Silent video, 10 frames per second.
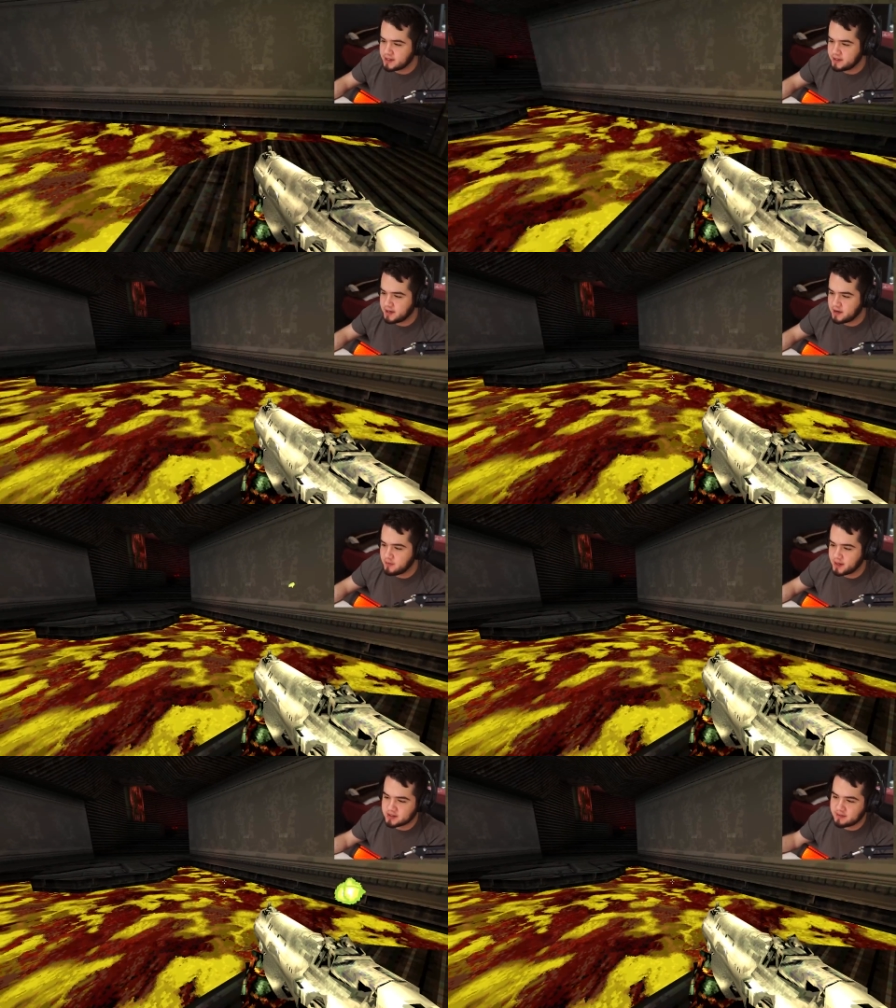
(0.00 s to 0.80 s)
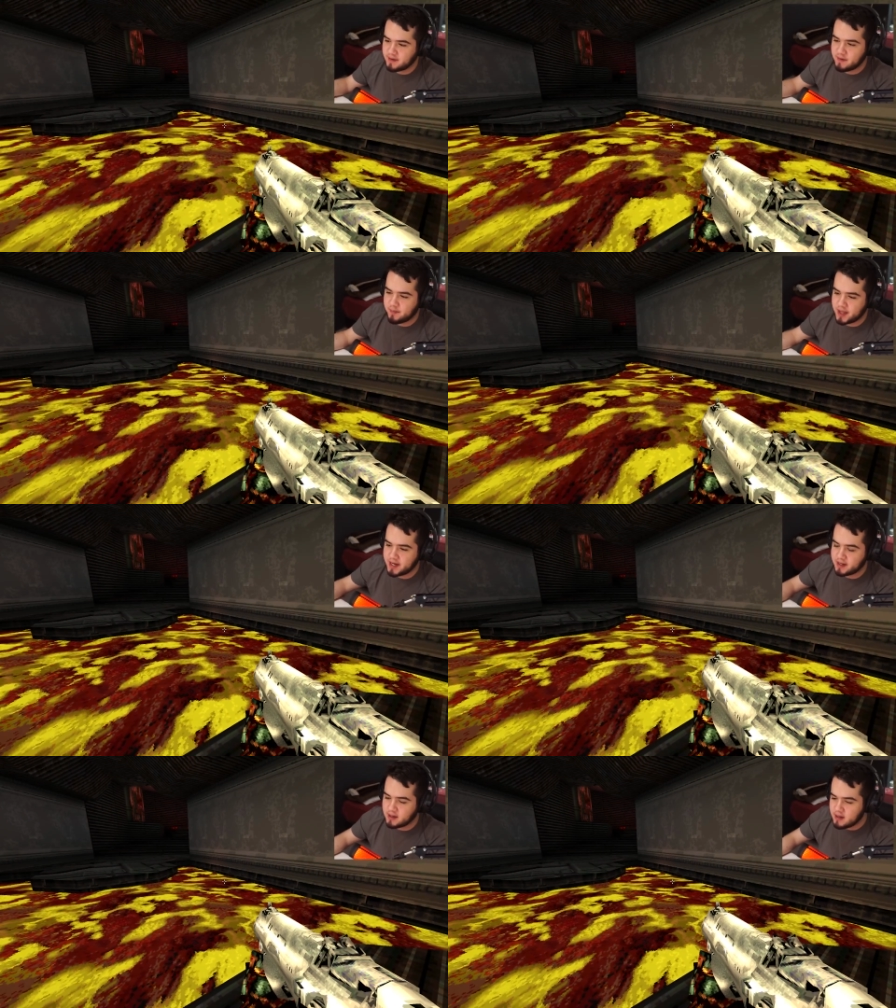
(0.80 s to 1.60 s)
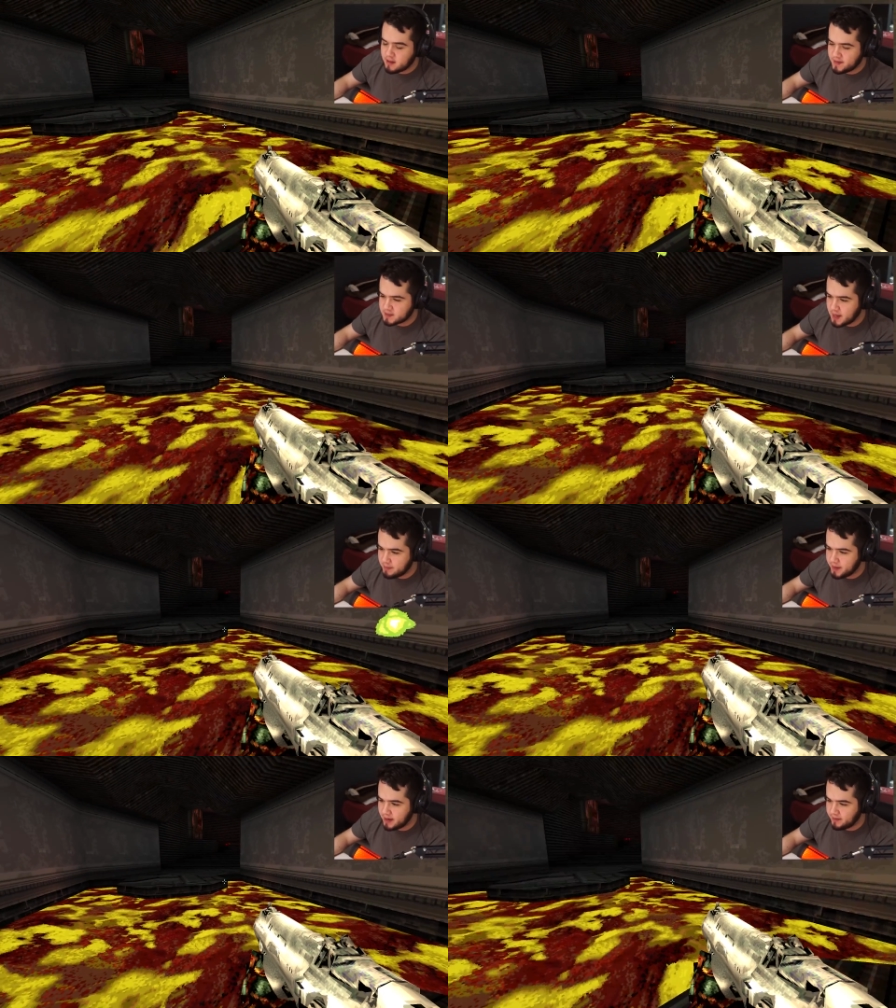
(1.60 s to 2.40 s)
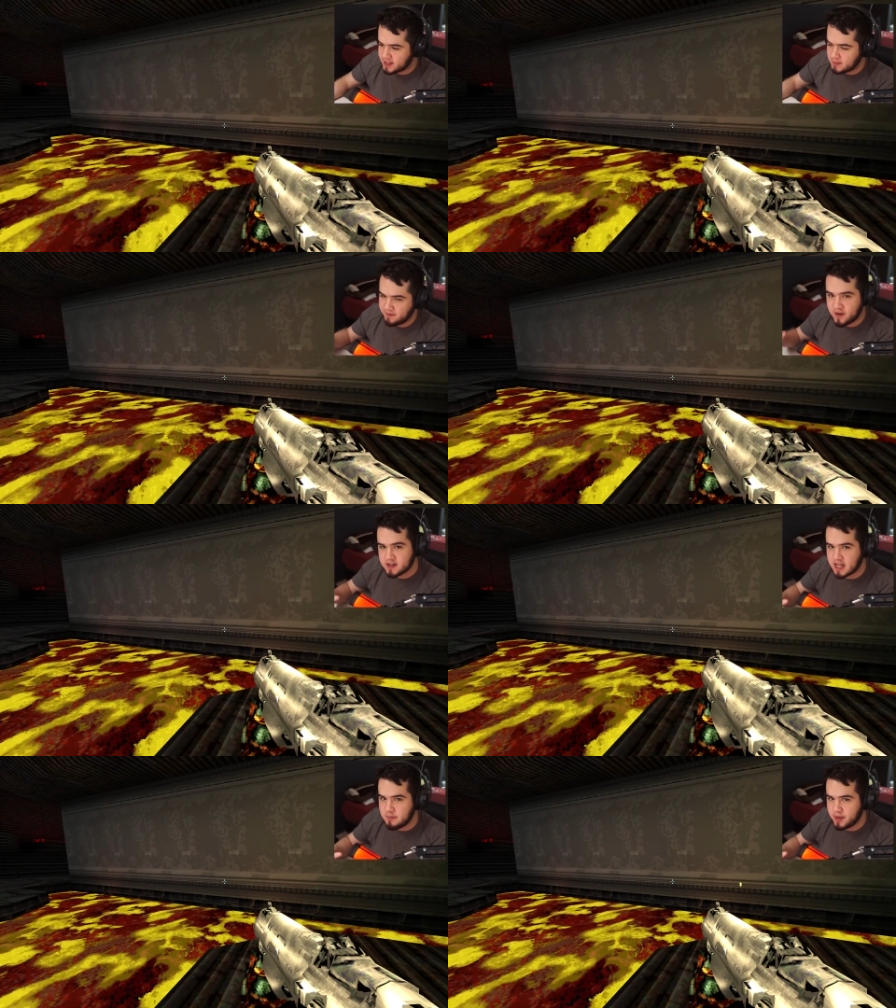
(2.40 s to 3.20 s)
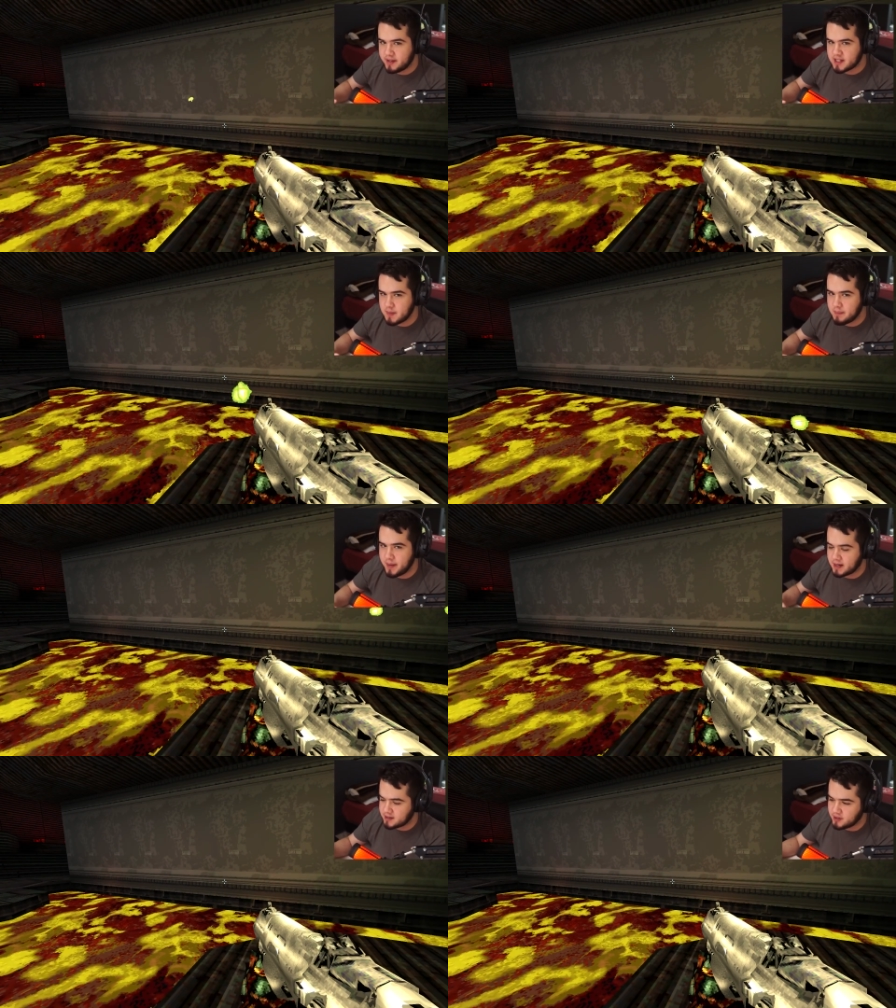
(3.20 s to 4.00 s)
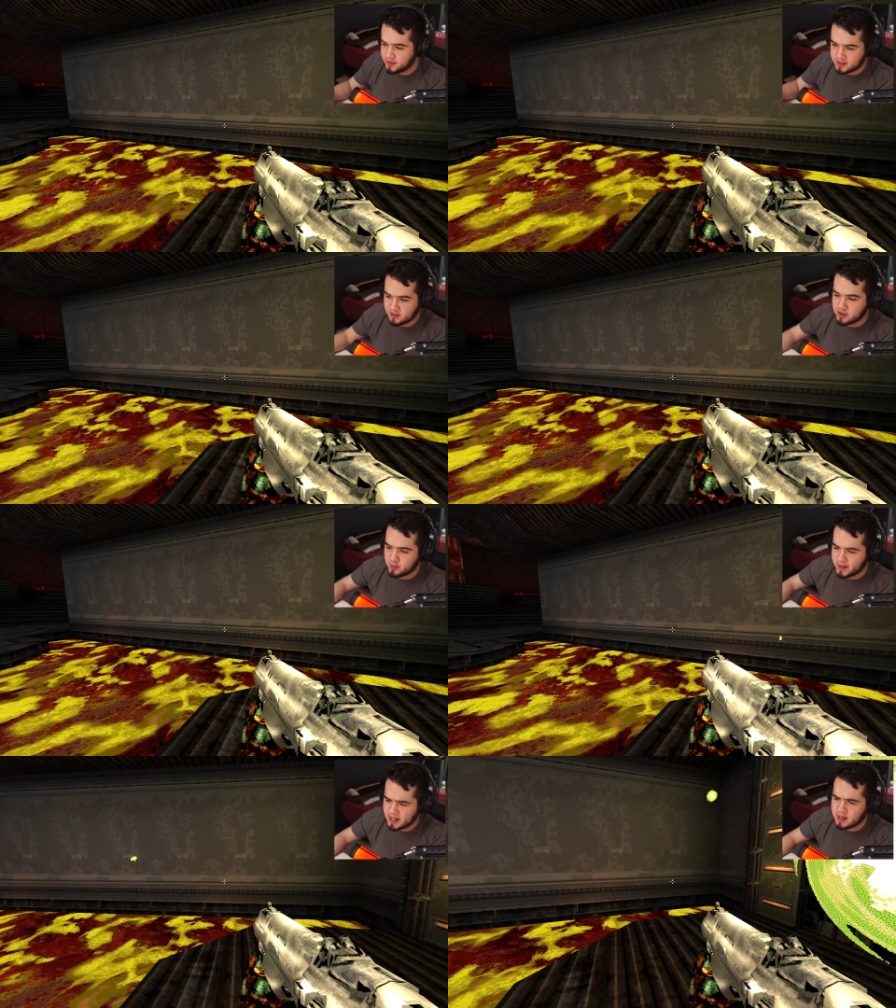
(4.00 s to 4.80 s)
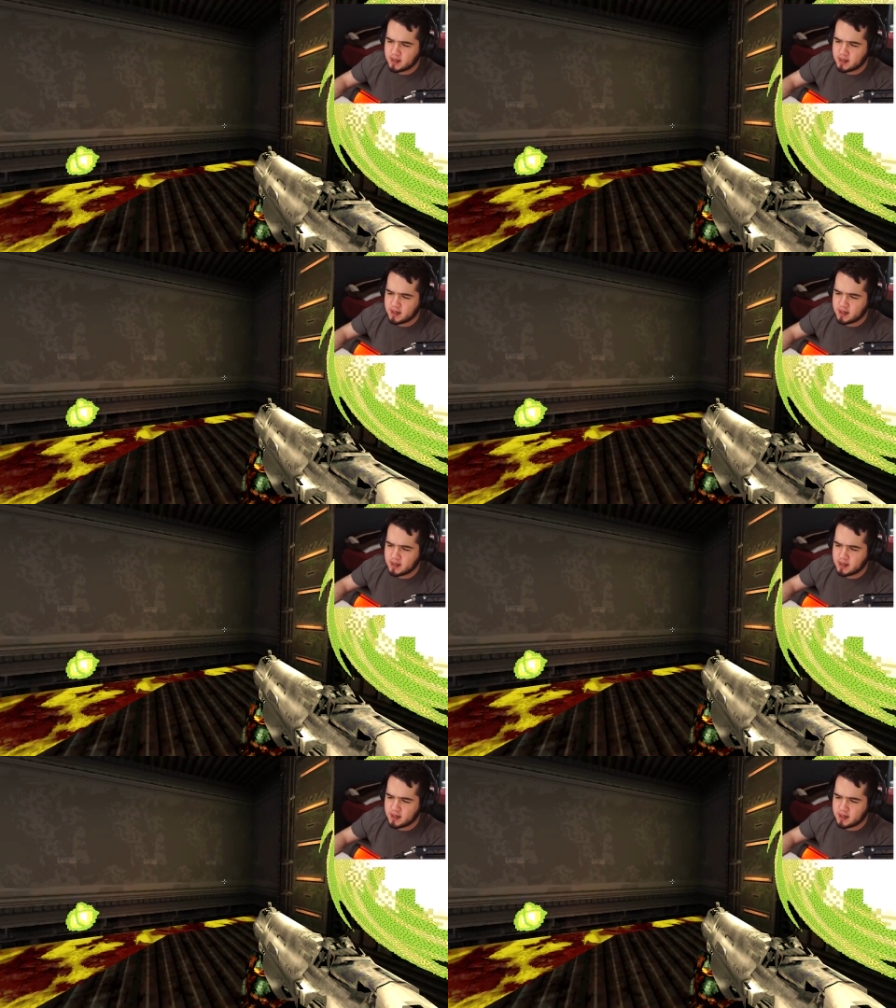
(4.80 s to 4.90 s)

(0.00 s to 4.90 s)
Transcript: I didn't know because I've never played this map pack. This is my first time playing this map pack, so this is going to be